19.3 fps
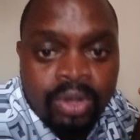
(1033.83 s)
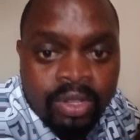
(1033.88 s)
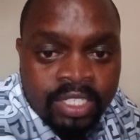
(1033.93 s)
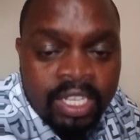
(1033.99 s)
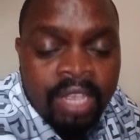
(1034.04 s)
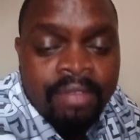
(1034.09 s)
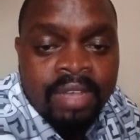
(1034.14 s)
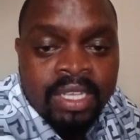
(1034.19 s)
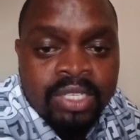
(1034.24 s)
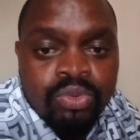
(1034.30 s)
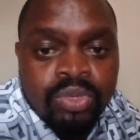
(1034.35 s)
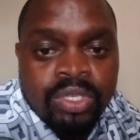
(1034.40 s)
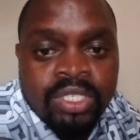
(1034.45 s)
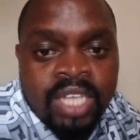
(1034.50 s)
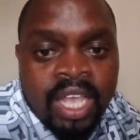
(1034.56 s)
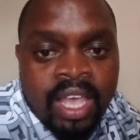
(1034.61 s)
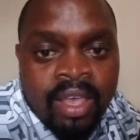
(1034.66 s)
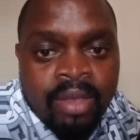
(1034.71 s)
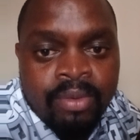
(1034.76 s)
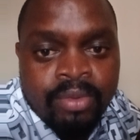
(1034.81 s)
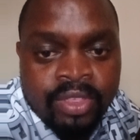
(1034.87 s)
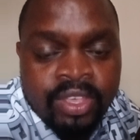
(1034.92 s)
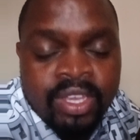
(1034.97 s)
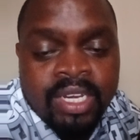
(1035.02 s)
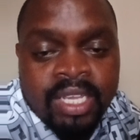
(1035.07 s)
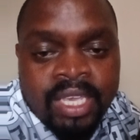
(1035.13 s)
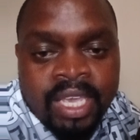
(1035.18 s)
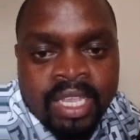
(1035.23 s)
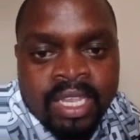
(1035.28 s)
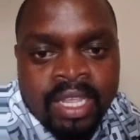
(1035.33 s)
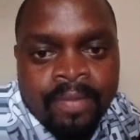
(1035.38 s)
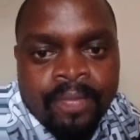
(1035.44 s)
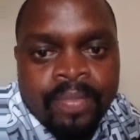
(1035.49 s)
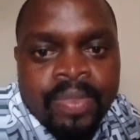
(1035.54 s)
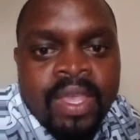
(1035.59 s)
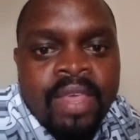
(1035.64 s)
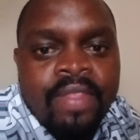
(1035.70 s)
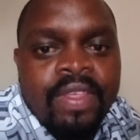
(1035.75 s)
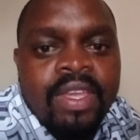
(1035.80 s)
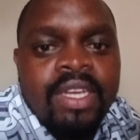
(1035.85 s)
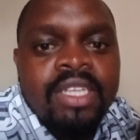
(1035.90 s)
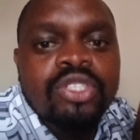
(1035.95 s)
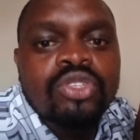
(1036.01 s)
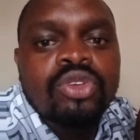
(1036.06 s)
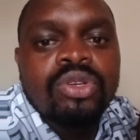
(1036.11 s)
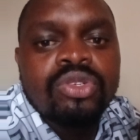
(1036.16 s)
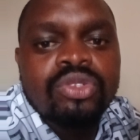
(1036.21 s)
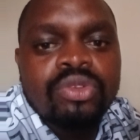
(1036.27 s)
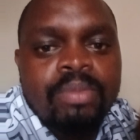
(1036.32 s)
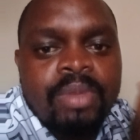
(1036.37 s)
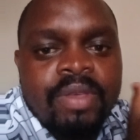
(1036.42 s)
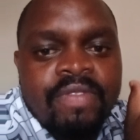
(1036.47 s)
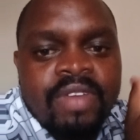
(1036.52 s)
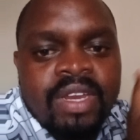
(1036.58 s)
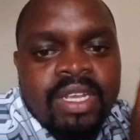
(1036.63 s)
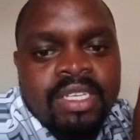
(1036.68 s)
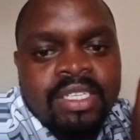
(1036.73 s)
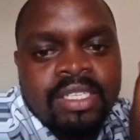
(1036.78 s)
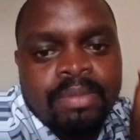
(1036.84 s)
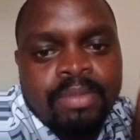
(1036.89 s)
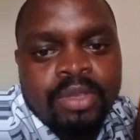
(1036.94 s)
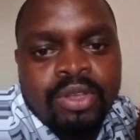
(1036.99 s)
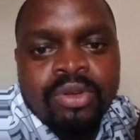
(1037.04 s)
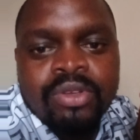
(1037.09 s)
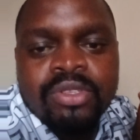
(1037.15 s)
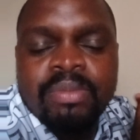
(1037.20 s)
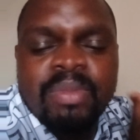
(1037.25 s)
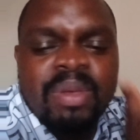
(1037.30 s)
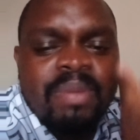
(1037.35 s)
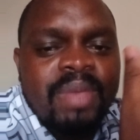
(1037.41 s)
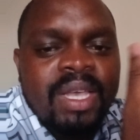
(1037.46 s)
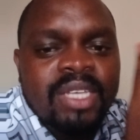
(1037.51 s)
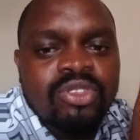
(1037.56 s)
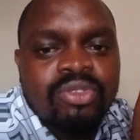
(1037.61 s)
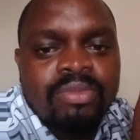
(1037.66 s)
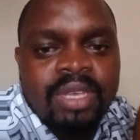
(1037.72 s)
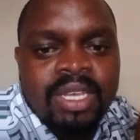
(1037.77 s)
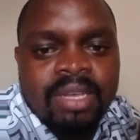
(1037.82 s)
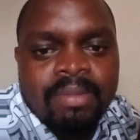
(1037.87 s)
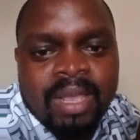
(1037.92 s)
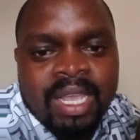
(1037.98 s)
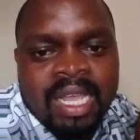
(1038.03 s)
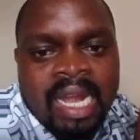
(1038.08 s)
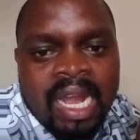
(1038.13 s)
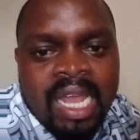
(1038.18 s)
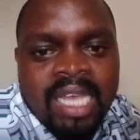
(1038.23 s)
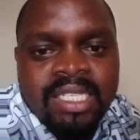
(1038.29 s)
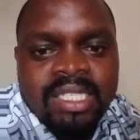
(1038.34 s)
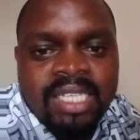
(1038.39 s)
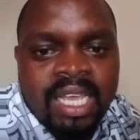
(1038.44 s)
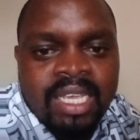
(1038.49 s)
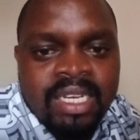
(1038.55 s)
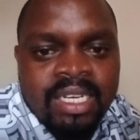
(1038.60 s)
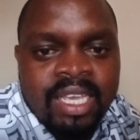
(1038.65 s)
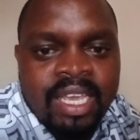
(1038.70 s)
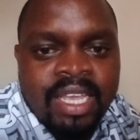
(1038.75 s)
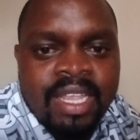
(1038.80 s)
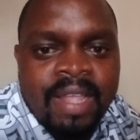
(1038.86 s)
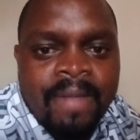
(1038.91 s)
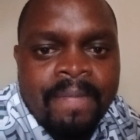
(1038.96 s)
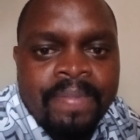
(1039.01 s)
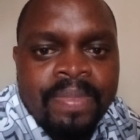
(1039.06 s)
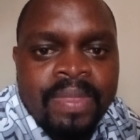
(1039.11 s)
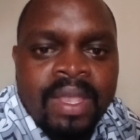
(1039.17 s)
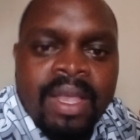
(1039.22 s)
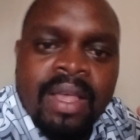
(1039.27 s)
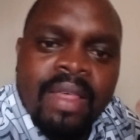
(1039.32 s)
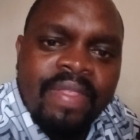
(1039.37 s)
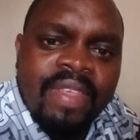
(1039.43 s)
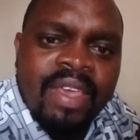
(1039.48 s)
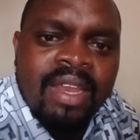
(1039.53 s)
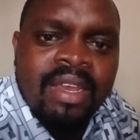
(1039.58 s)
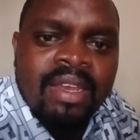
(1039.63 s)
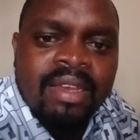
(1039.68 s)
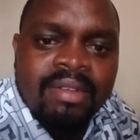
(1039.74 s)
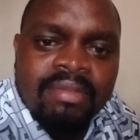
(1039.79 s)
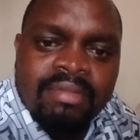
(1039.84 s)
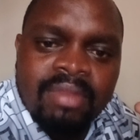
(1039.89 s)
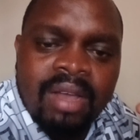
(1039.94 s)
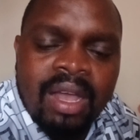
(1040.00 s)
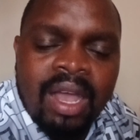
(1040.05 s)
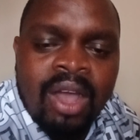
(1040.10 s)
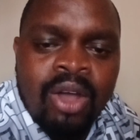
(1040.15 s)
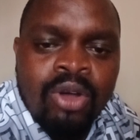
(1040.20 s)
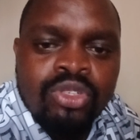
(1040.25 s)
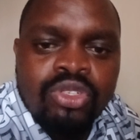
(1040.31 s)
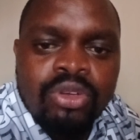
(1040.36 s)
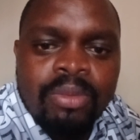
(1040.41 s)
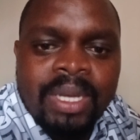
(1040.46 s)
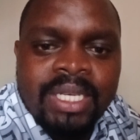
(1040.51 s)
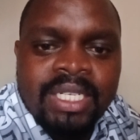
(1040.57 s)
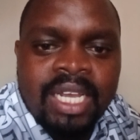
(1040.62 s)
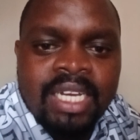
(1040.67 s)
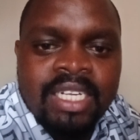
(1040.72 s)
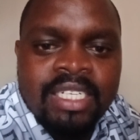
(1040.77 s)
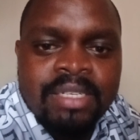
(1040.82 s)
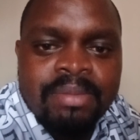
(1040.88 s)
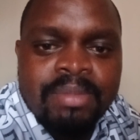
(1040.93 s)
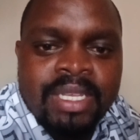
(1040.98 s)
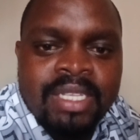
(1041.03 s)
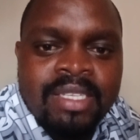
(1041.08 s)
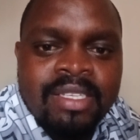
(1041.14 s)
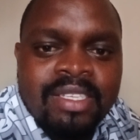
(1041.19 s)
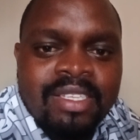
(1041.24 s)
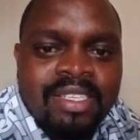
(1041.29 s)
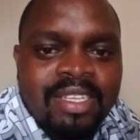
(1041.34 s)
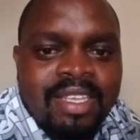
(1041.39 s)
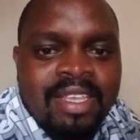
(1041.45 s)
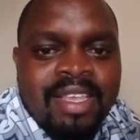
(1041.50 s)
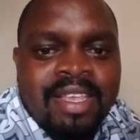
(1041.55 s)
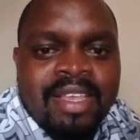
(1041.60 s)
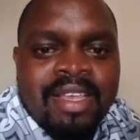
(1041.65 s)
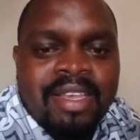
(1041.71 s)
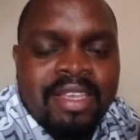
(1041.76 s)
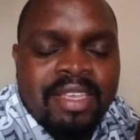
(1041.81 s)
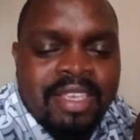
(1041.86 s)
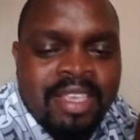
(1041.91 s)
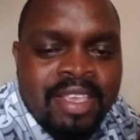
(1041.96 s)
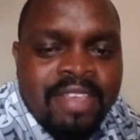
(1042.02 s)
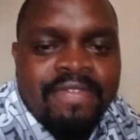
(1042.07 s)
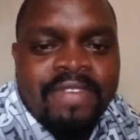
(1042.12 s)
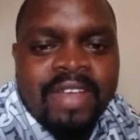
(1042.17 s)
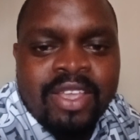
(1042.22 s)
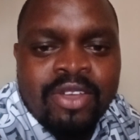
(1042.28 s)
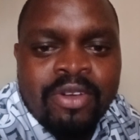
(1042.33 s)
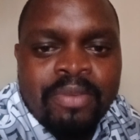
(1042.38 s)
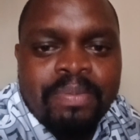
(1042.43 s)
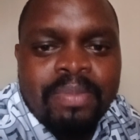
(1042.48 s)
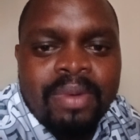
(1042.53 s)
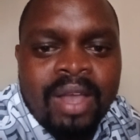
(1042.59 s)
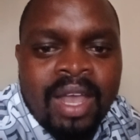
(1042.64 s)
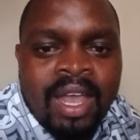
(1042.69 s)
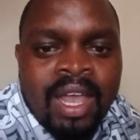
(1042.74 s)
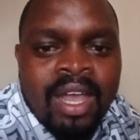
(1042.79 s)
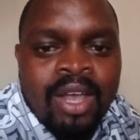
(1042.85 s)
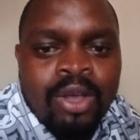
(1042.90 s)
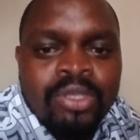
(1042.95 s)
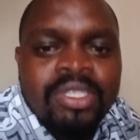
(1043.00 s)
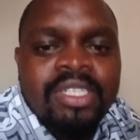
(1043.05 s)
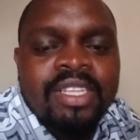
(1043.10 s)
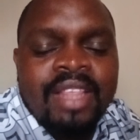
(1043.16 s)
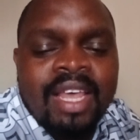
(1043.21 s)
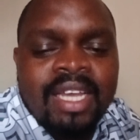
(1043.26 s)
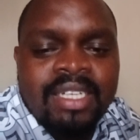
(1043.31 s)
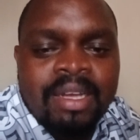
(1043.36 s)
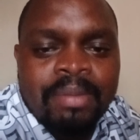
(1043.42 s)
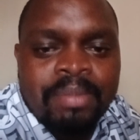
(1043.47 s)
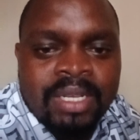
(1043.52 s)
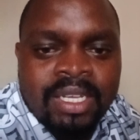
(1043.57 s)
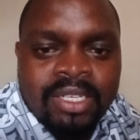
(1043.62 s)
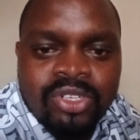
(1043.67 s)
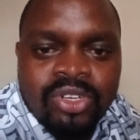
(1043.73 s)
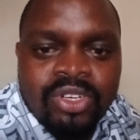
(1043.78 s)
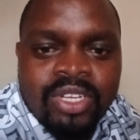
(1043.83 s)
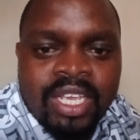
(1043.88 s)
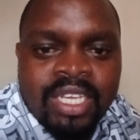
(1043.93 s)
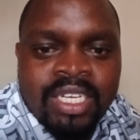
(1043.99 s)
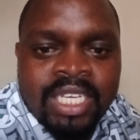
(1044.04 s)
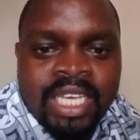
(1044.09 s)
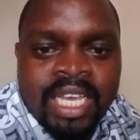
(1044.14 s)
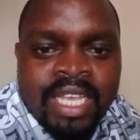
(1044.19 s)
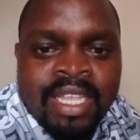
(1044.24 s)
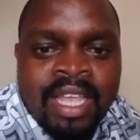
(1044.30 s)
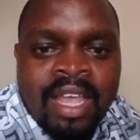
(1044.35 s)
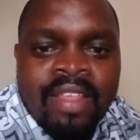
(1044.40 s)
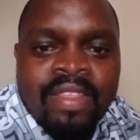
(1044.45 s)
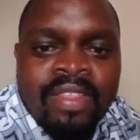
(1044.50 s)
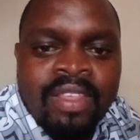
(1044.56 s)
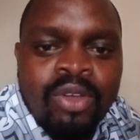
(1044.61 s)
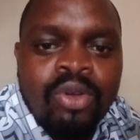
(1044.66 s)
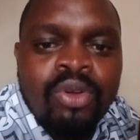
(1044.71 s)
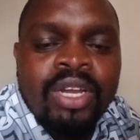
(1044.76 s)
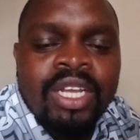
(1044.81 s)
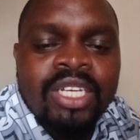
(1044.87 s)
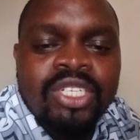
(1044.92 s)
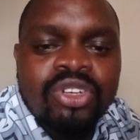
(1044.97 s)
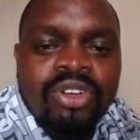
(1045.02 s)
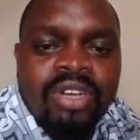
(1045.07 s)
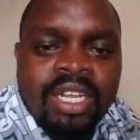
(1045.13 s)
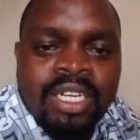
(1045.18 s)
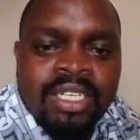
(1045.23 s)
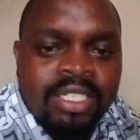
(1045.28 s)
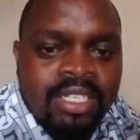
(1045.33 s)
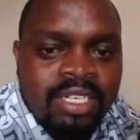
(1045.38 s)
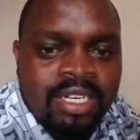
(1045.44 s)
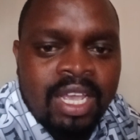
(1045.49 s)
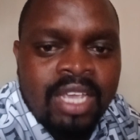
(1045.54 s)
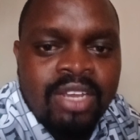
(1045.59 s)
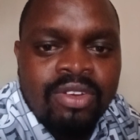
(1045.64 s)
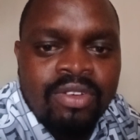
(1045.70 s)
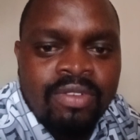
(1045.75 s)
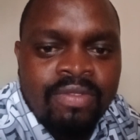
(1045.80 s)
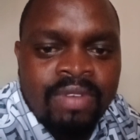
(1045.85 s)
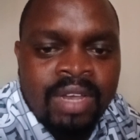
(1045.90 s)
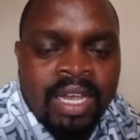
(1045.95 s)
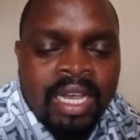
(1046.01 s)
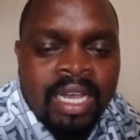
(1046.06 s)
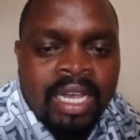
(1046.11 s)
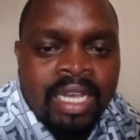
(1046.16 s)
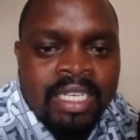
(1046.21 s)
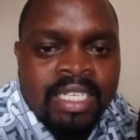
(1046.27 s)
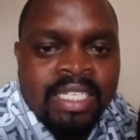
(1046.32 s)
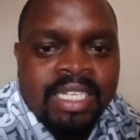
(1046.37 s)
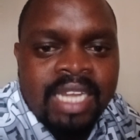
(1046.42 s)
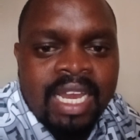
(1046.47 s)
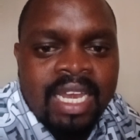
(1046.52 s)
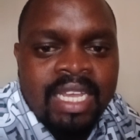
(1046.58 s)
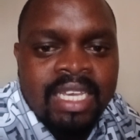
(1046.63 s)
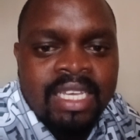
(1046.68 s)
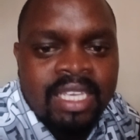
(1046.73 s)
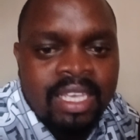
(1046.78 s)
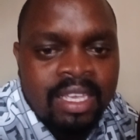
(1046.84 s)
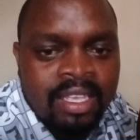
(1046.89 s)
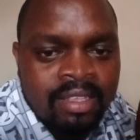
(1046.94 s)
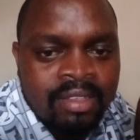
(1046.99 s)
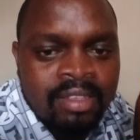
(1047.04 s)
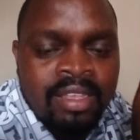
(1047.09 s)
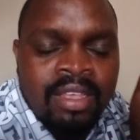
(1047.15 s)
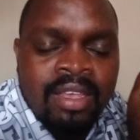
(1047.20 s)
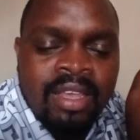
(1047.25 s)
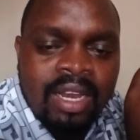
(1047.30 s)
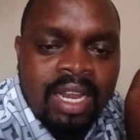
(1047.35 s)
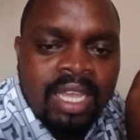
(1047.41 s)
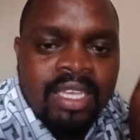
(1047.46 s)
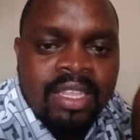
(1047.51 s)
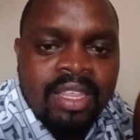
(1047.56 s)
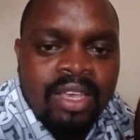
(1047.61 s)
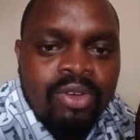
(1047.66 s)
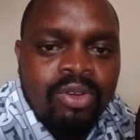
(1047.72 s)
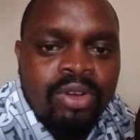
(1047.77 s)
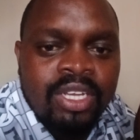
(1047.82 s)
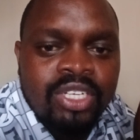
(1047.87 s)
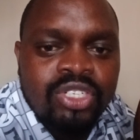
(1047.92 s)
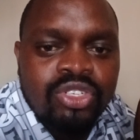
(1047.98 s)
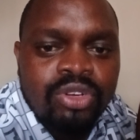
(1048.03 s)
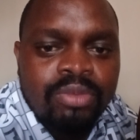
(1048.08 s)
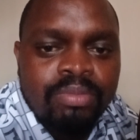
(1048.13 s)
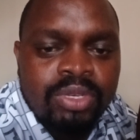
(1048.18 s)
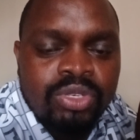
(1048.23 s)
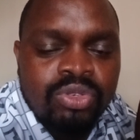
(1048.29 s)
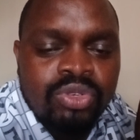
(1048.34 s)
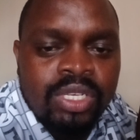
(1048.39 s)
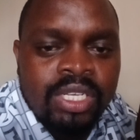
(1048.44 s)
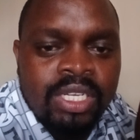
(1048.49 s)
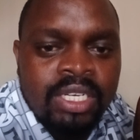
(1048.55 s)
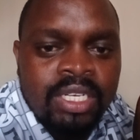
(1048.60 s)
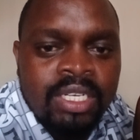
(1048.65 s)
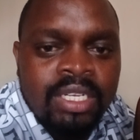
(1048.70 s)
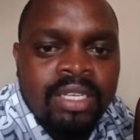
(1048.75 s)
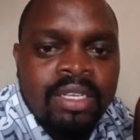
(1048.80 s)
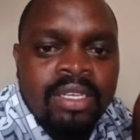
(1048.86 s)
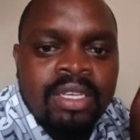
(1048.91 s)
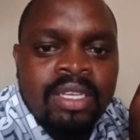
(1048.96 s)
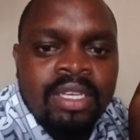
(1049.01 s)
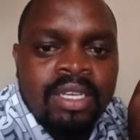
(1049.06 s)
servers which are within Kenya, then it's going to be very easy, because maybe assuming my clients are in Kenya, then automatically it means if I host that application here in Kenya, the connection and kind of interlinking, like the connection between,